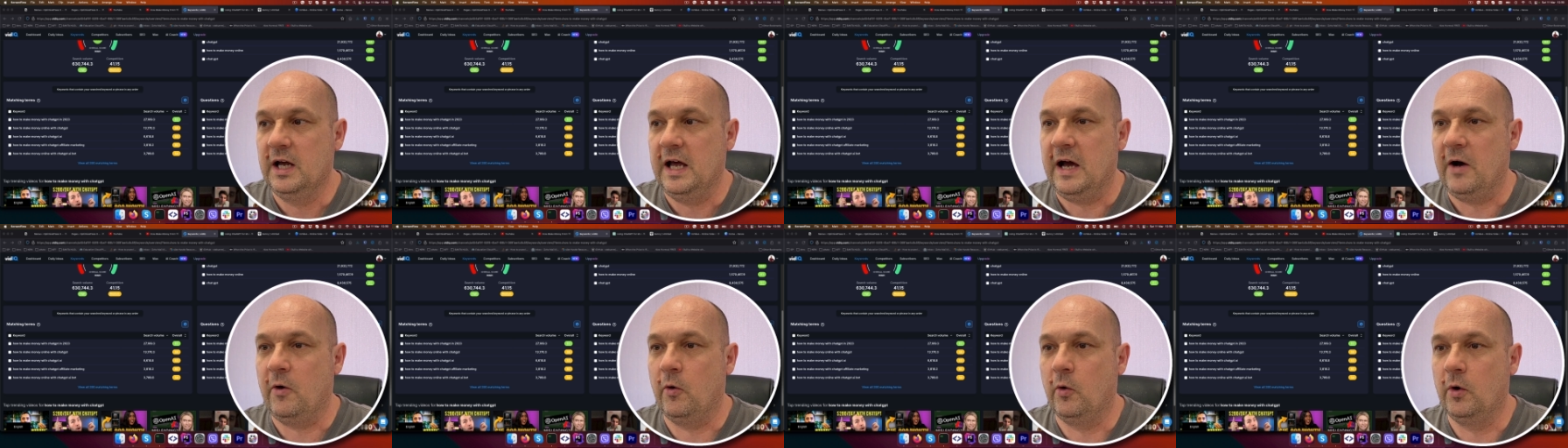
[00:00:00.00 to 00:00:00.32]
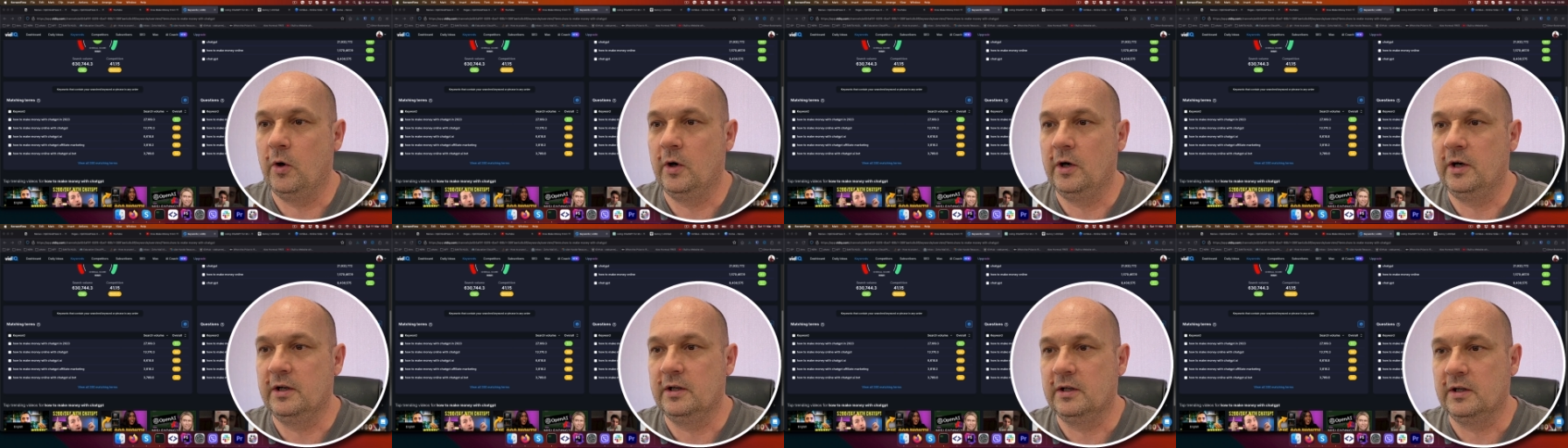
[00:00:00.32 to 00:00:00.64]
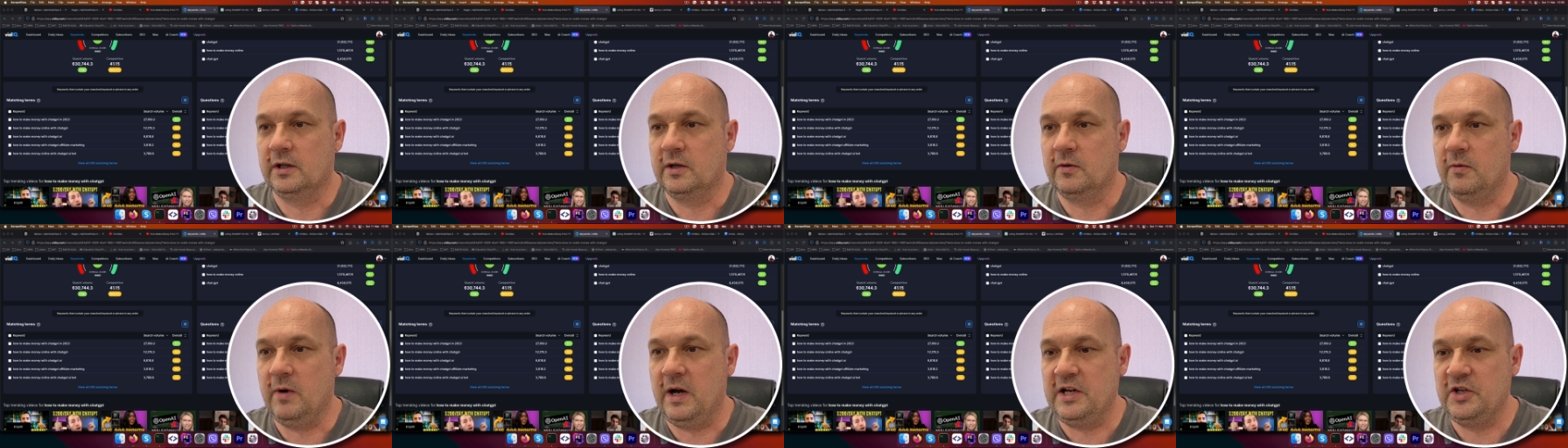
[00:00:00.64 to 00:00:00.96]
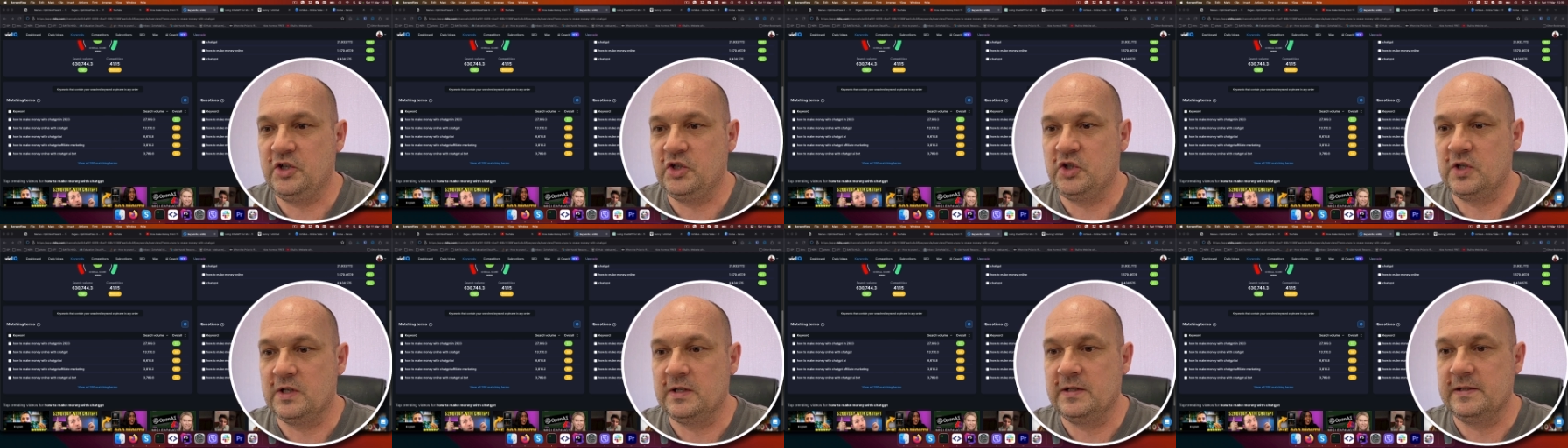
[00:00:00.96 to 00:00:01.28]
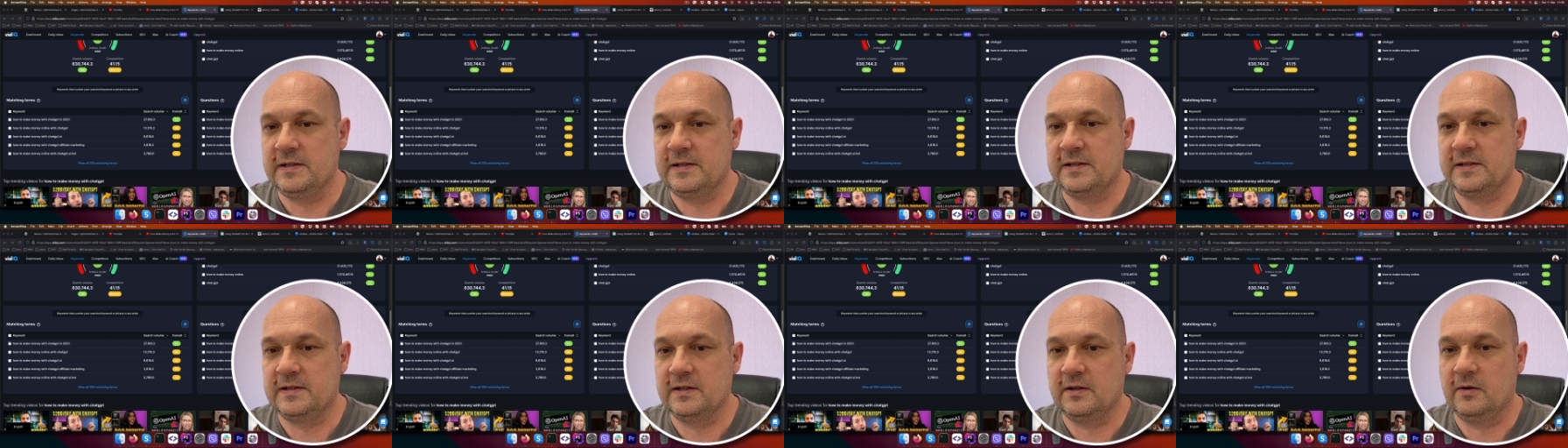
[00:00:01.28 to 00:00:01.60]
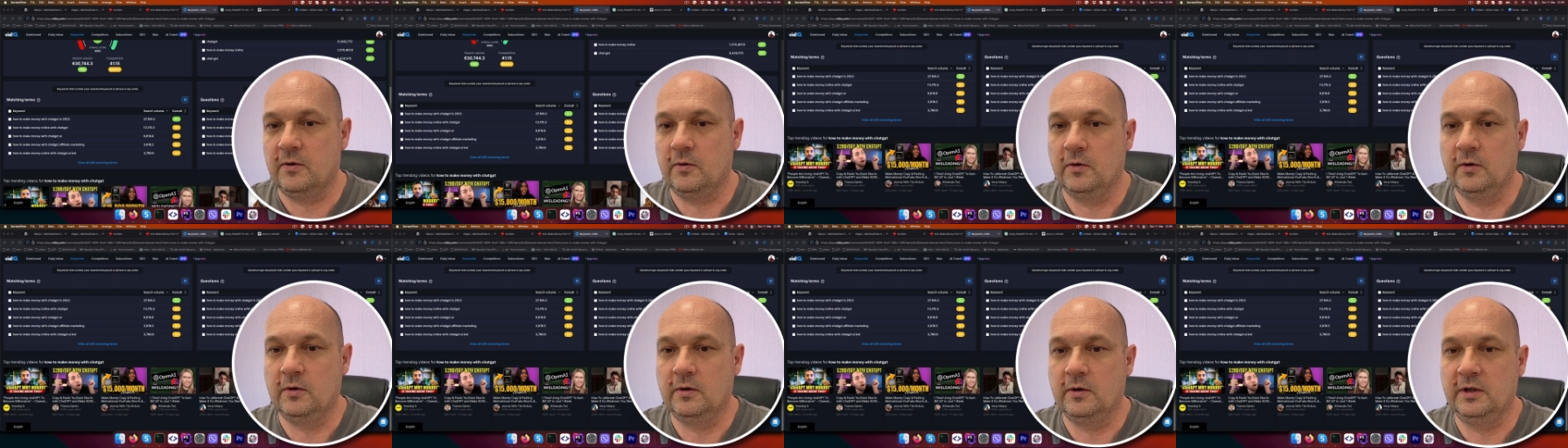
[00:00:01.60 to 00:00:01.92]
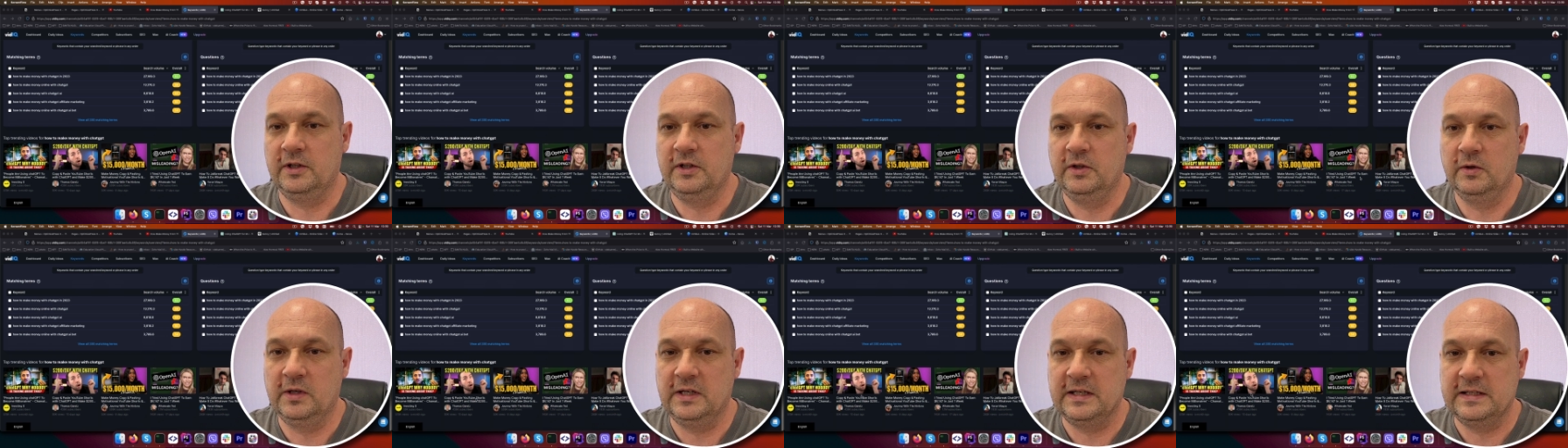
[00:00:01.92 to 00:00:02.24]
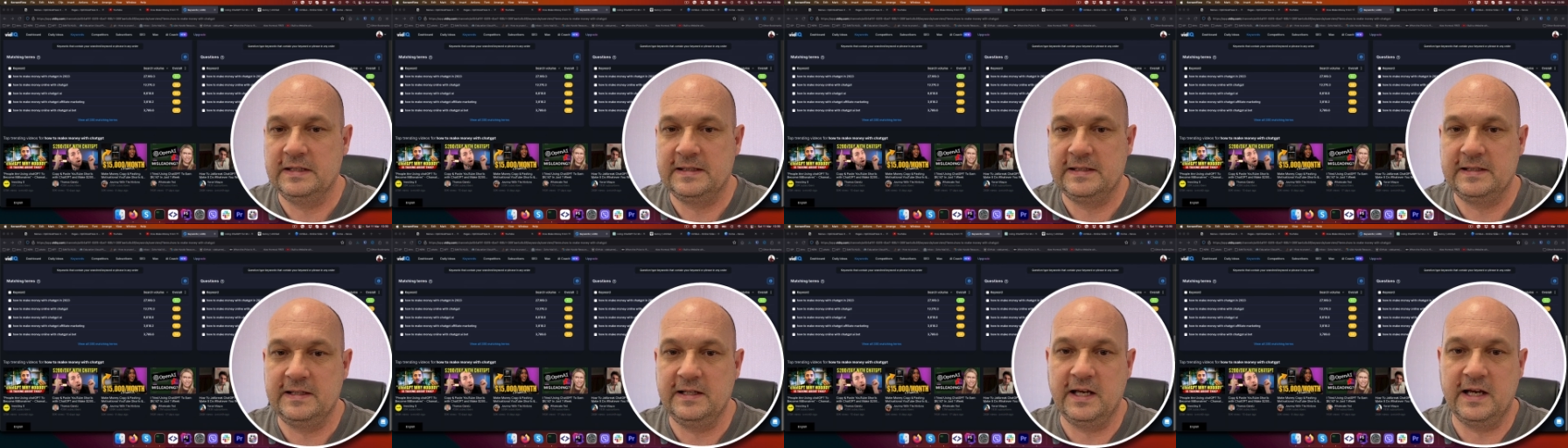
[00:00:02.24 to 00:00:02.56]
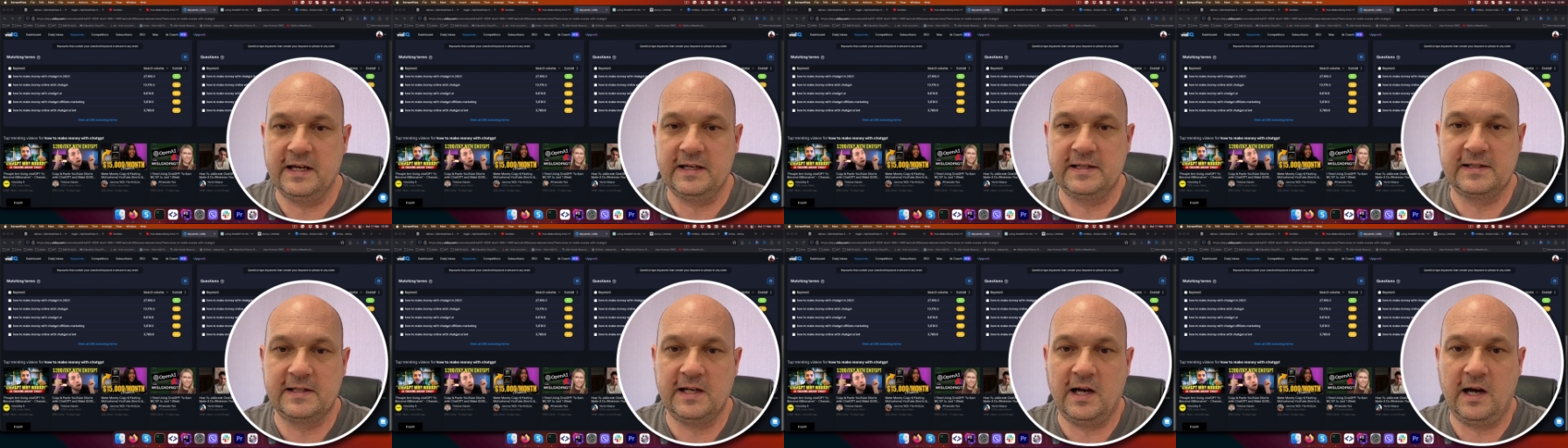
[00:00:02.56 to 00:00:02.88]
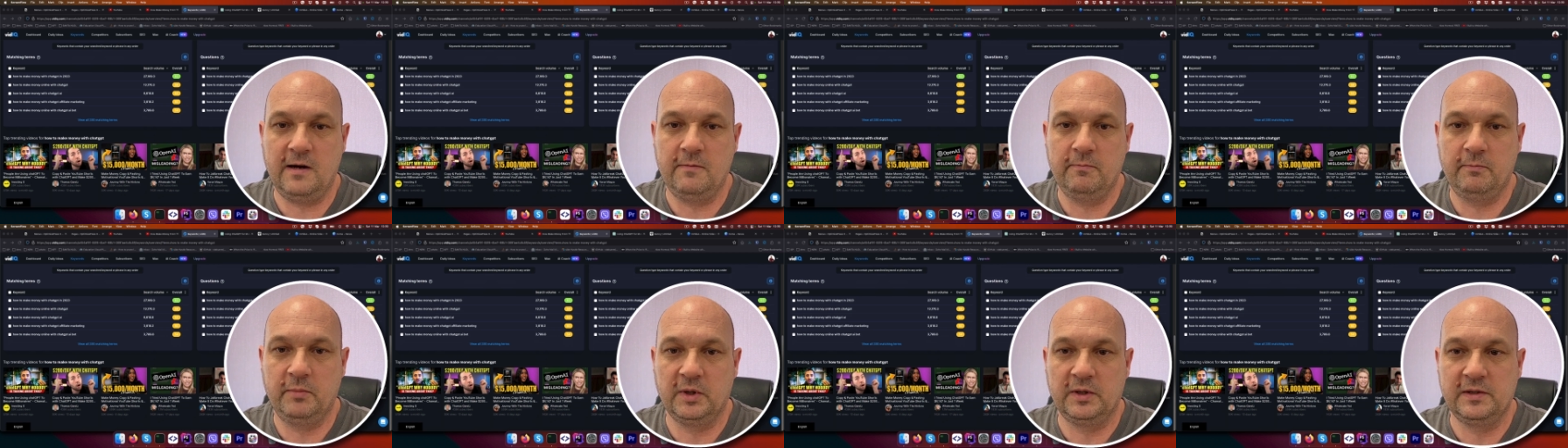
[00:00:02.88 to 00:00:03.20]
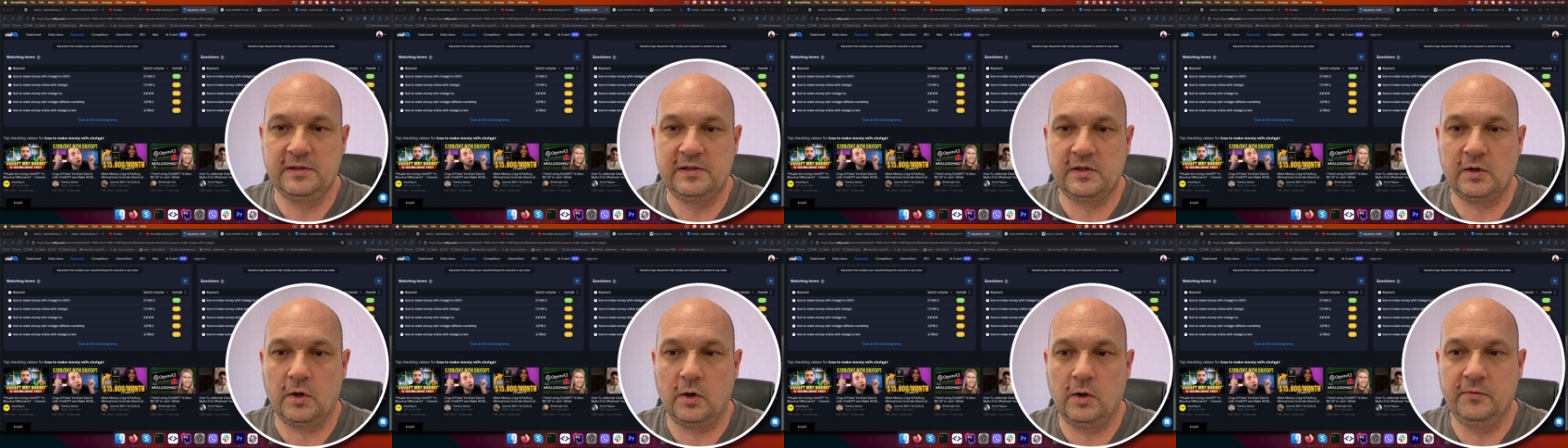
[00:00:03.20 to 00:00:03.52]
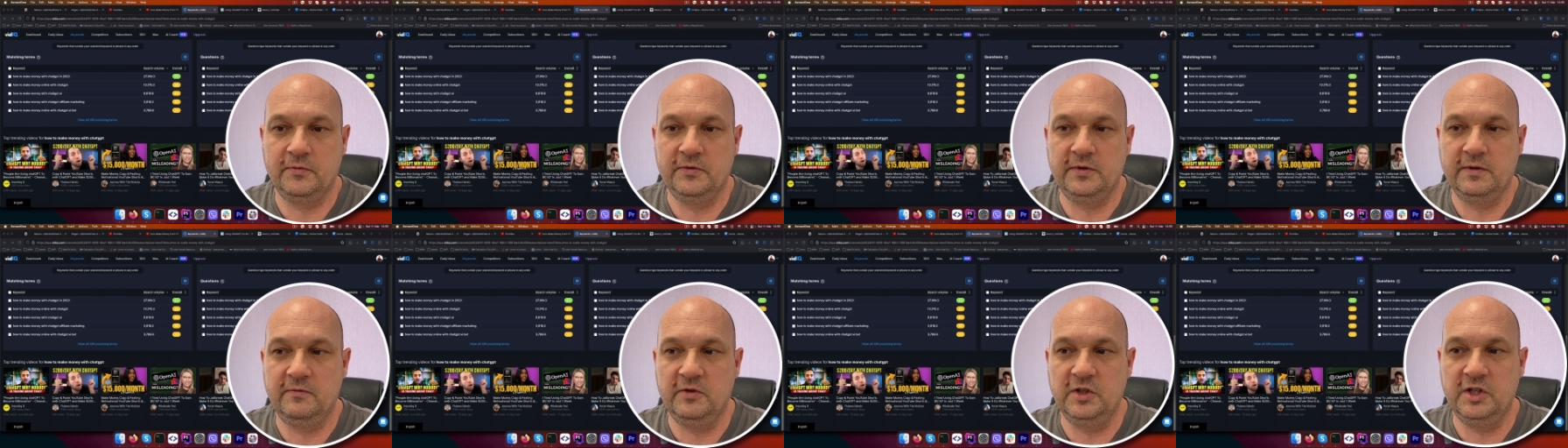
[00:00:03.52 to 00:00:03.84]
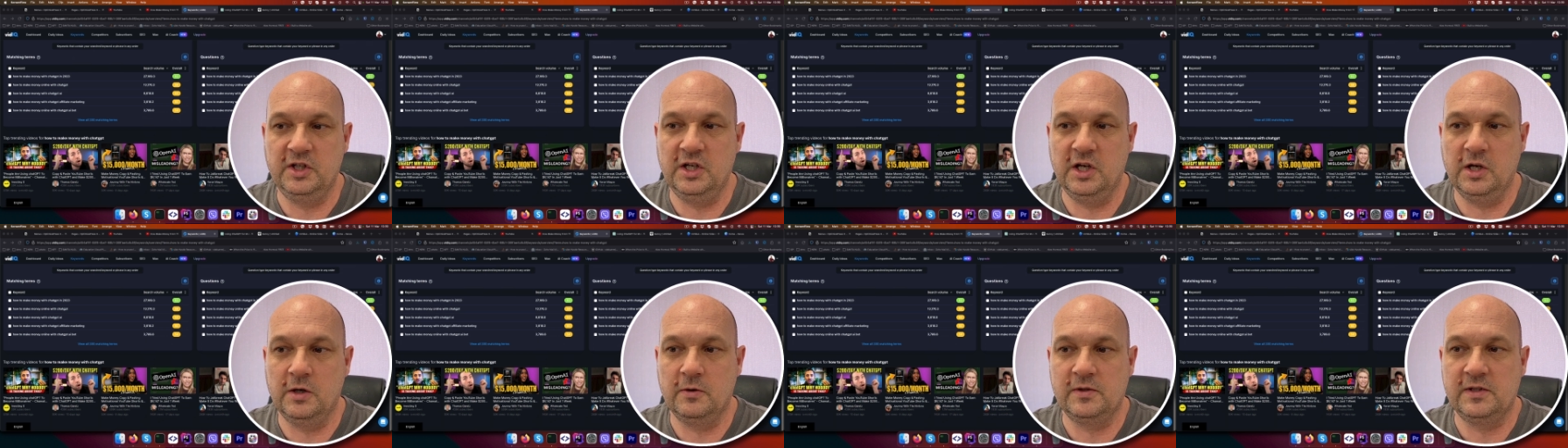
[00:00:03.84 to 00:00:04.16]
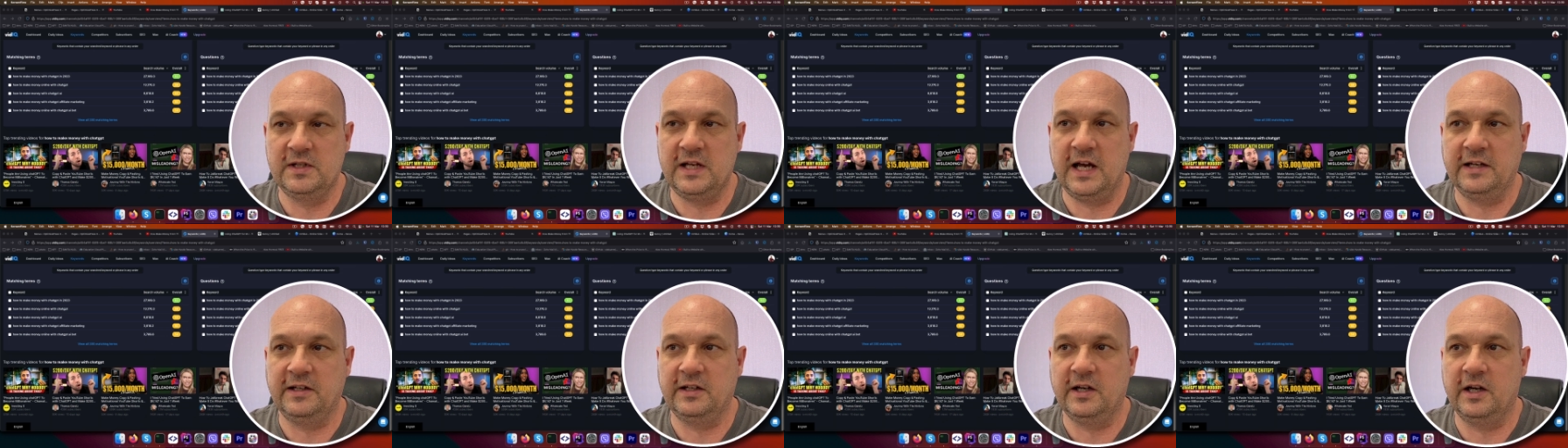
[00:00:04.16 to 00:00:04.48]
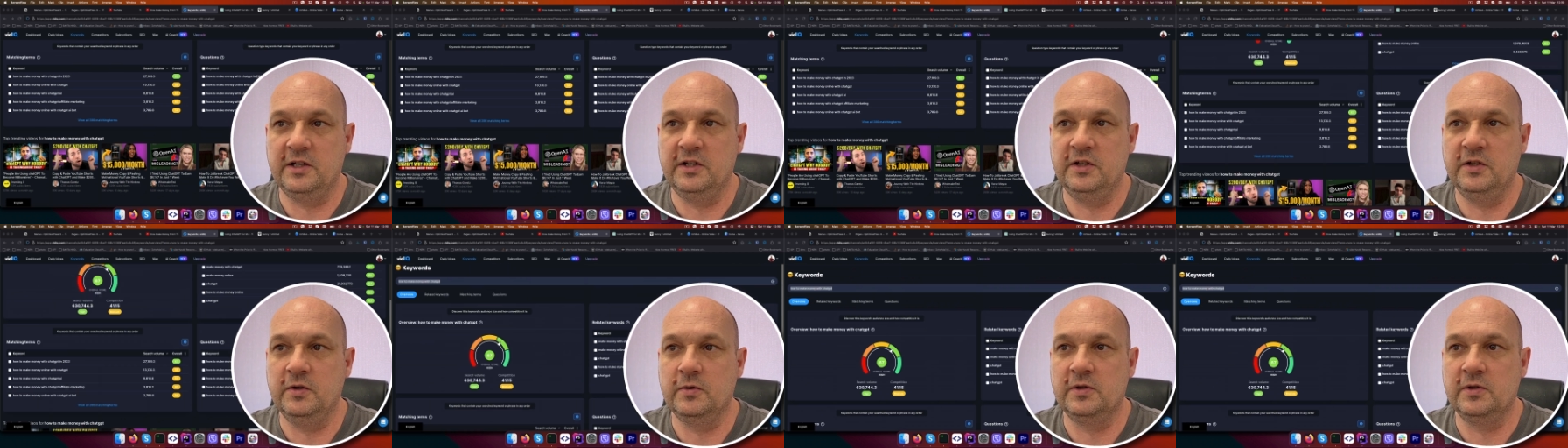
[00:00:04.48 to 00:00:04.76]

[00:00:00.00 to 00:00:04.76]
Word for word: or questions, or you can see examples of the videos that are